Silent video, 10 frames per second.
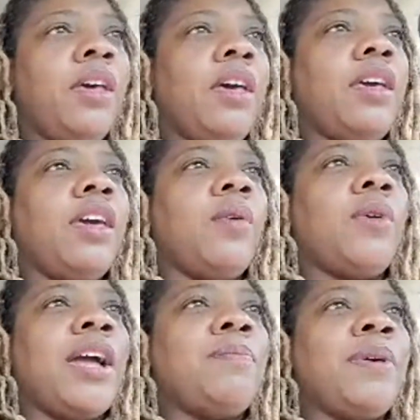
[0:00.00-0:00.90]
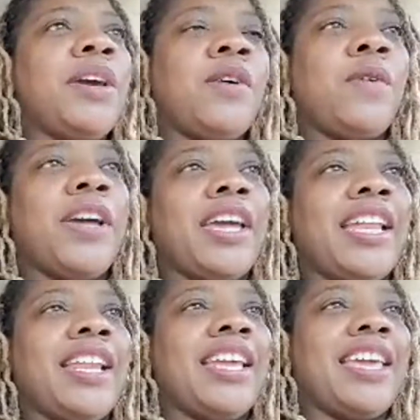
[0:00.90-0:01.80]
and we're at
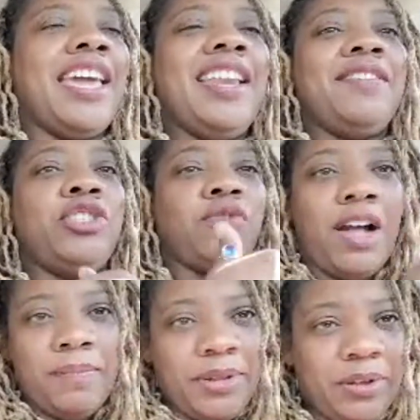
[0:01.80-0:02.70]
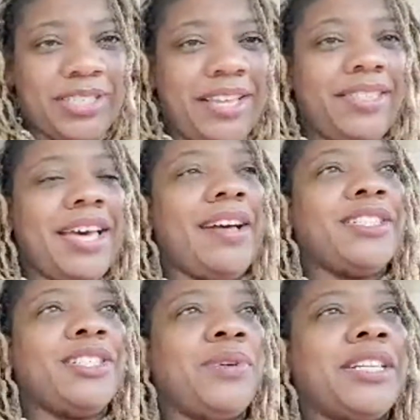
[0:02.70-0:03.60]
Bitcoin, can't even drop below
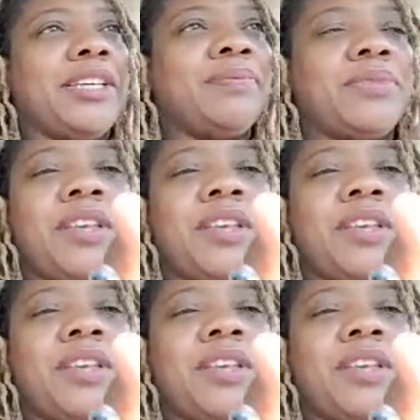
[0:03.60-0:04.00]
10,000 really.